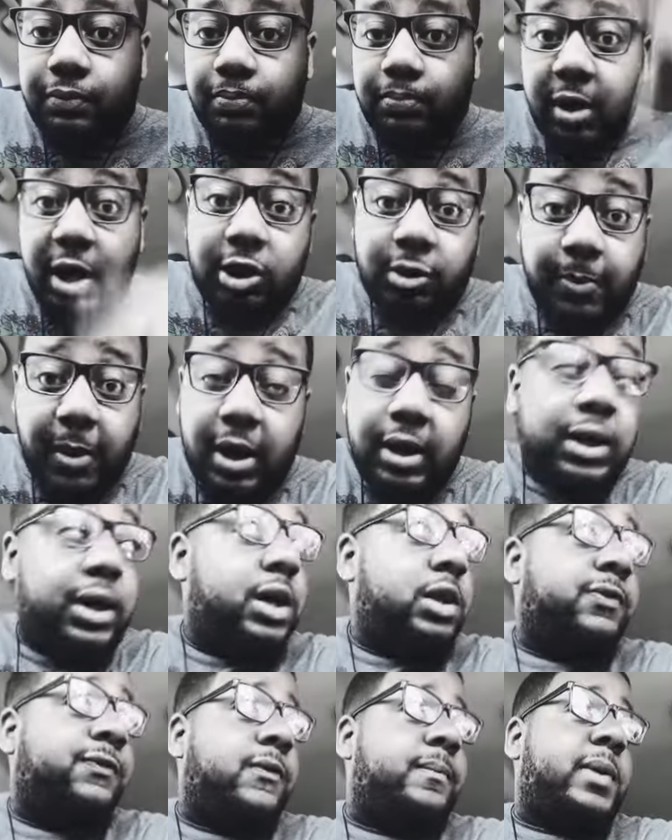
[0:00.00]
that's my
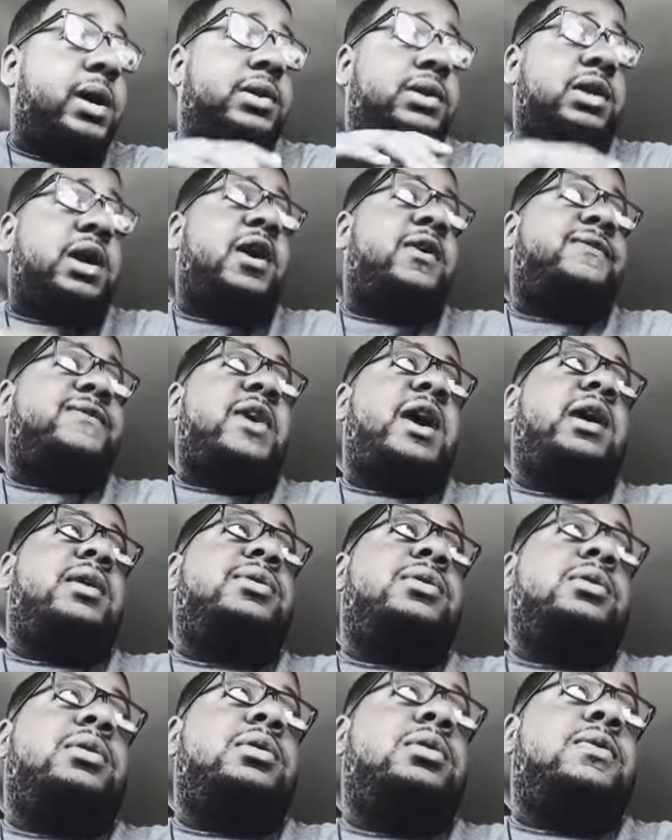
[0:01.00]
list for my top five
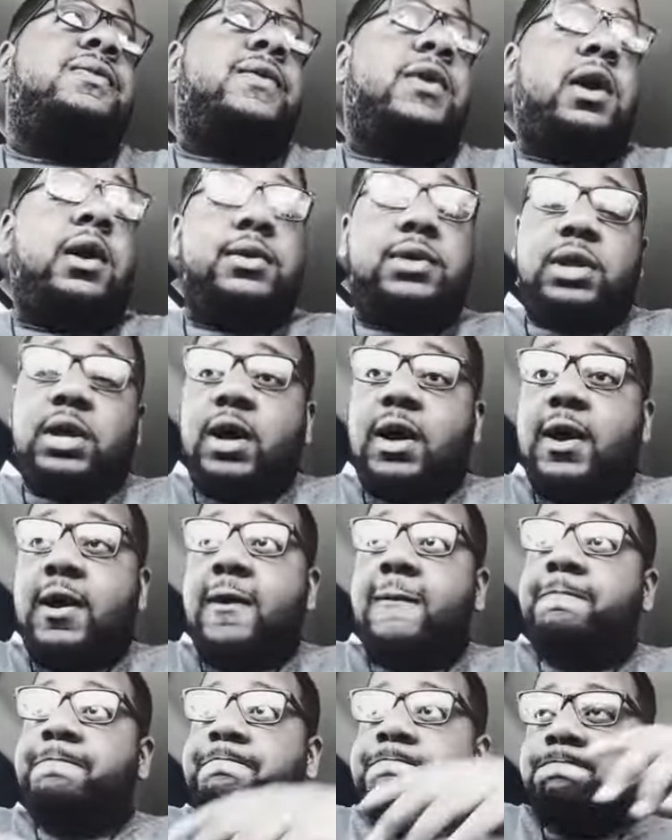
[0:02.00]
centers of all
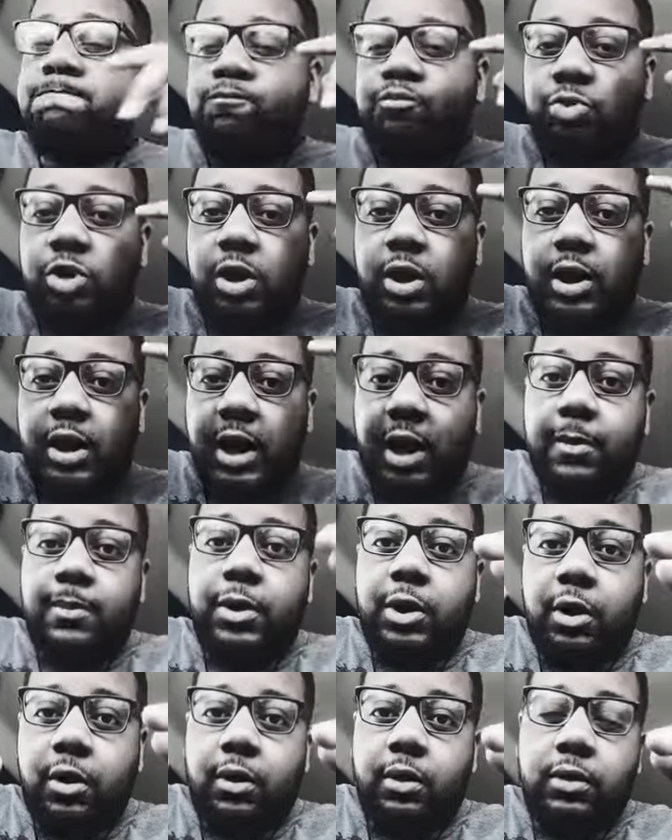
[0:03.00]
time. Let me
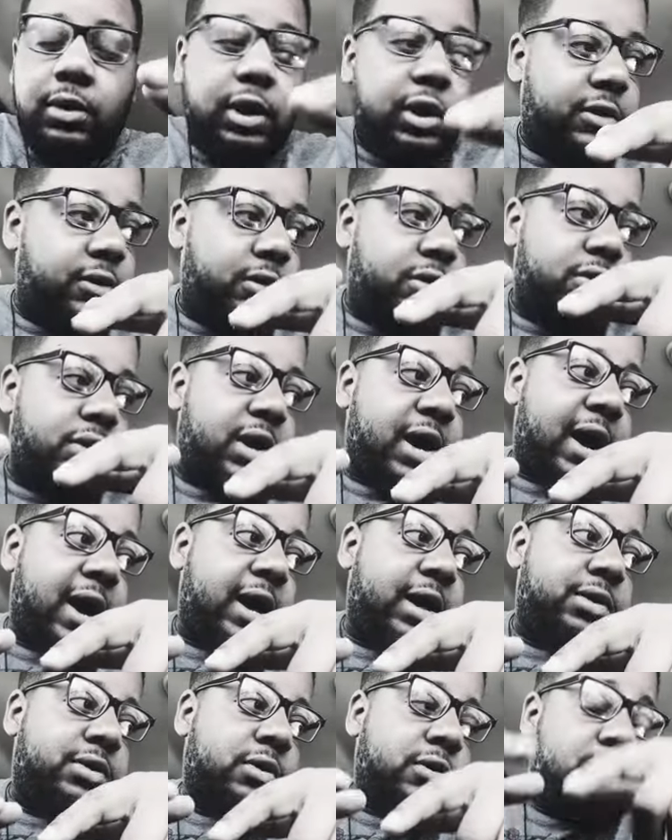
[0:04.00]
know, you
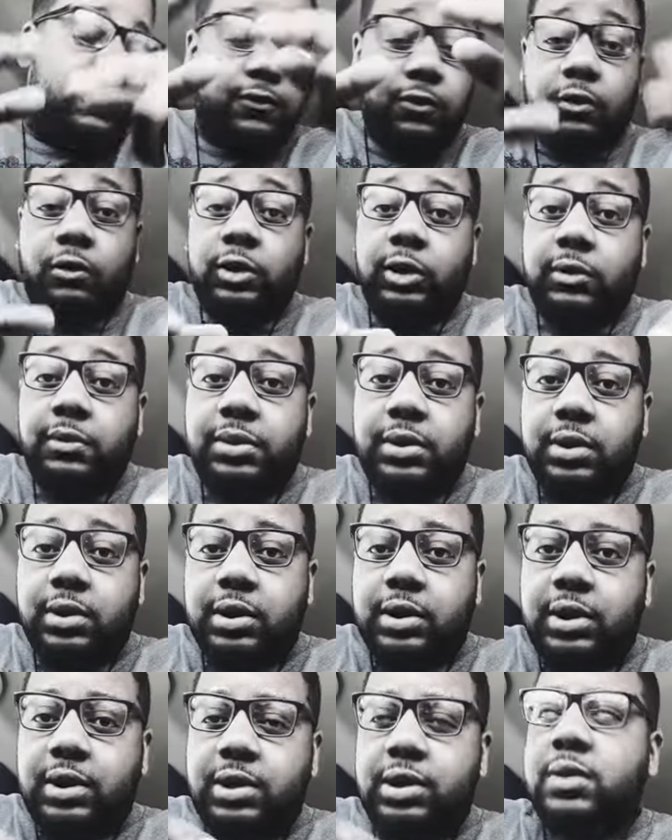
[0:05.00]
guys, you agree with this
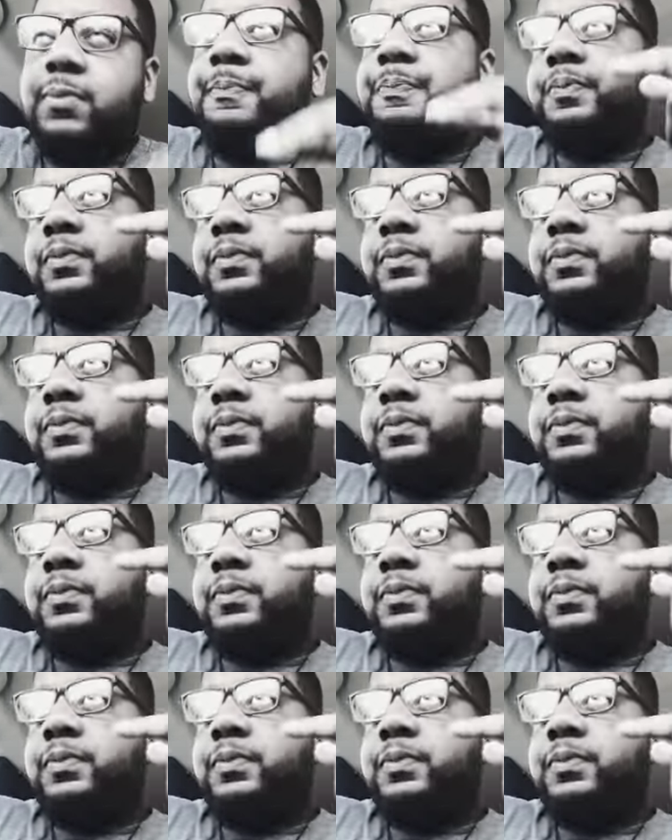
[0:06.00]
list.